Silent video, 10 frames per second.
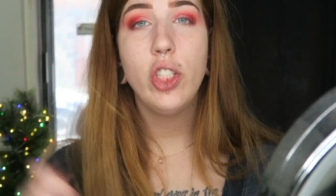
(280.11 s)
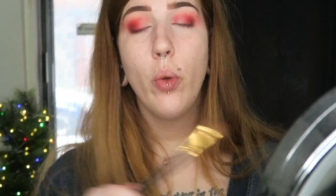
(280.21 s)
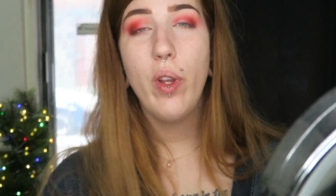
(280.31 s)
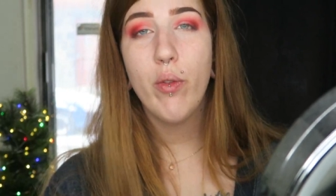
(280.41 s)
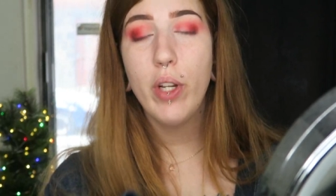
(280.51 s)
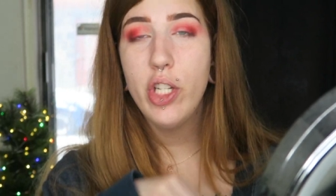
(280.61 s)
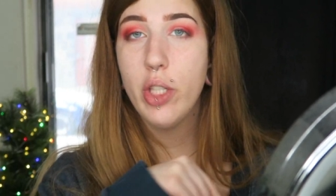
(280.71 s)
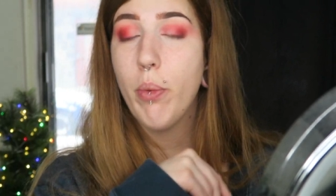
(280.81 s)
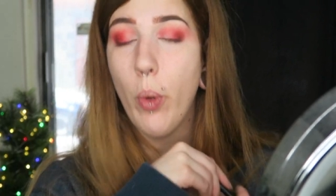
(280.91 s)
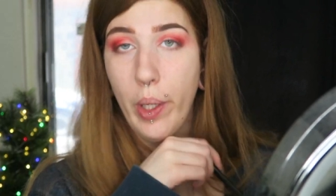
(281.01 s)
So we've reached
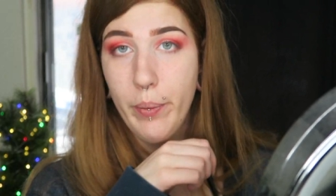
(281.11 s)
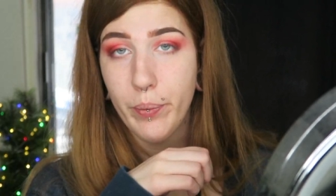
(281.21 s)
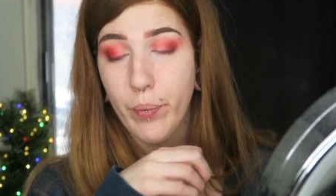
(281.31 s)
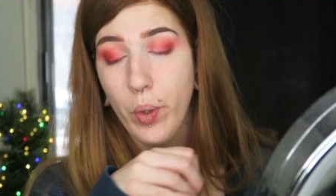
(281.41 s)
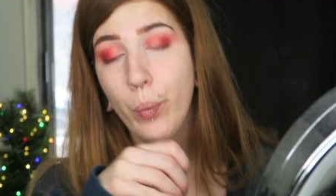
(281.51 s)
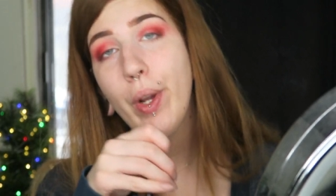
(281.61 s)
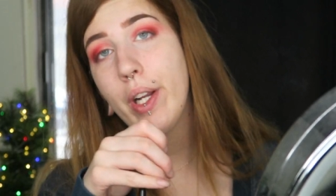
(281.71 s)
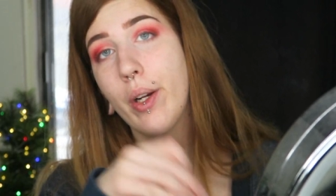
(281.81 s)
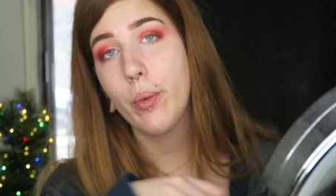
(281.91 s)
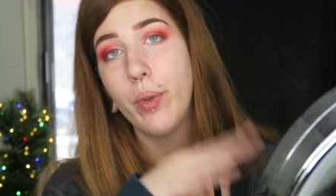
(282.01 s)
the point
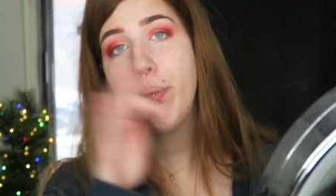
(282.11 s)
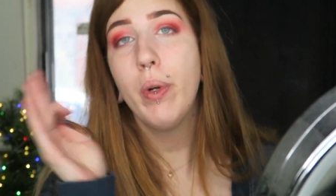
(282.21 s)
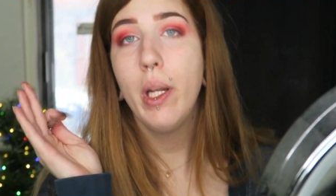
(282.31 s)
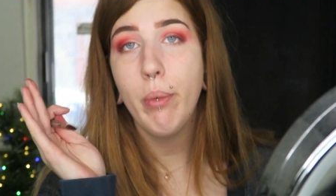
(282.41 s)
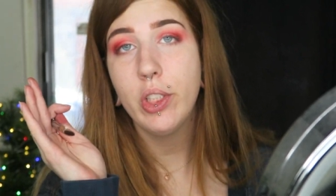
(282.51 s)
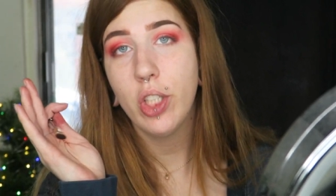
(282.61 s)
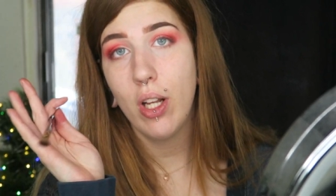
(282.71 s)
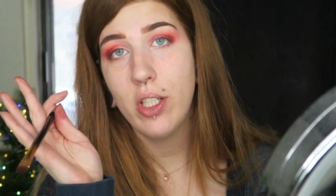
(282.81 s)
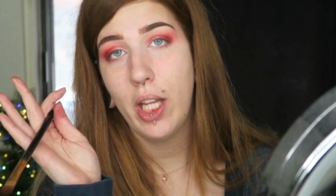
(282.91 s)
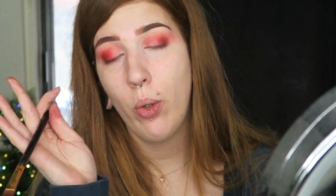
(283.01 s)
where we've pretty much
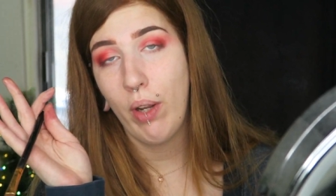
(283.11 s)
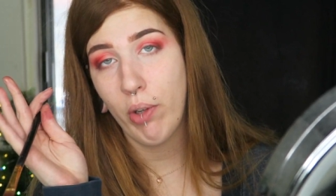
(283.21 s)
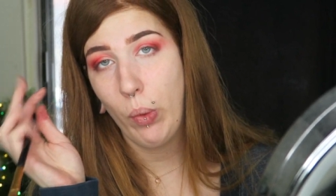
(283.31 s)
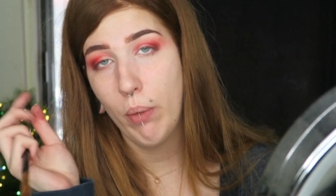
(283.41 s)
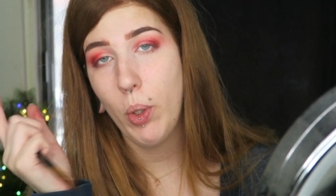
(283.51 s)
got shadow everywhere,